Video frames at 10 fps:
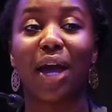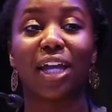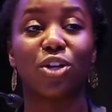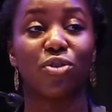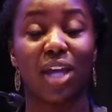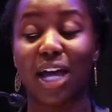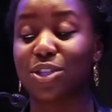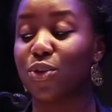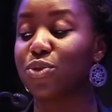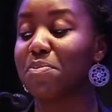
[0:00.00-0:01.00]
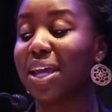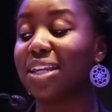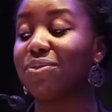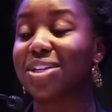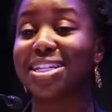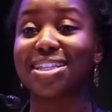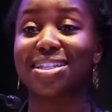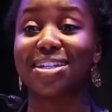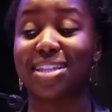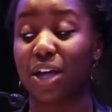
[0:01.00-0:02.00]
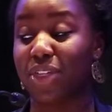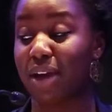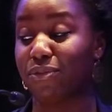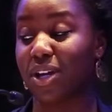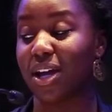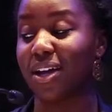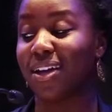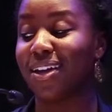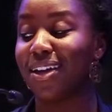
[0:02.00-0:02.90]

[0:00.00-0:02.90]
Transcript: by Criazo's many visits to South Africa.